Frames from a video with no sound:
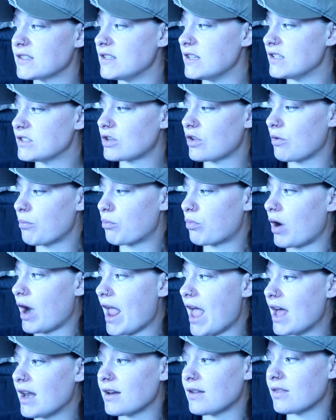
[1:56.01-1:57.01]
These are the
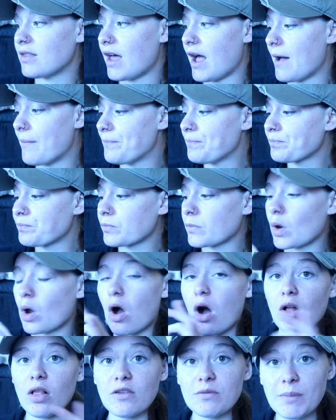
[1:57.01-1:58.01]
brand that
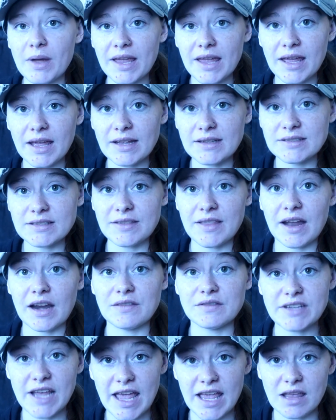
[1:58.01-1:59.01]
all of my kids that
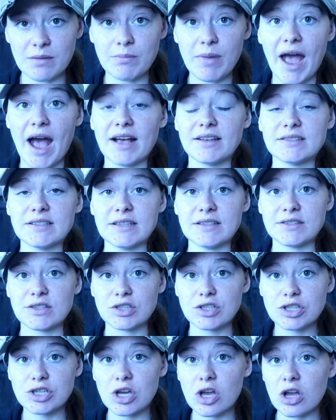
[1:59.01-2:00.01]
have taken passies
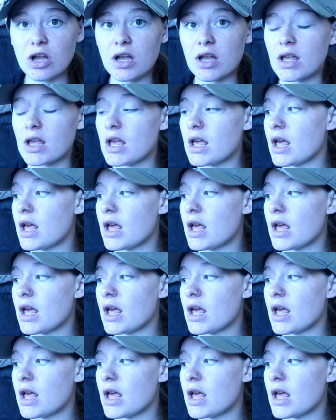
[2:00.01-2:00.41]
took.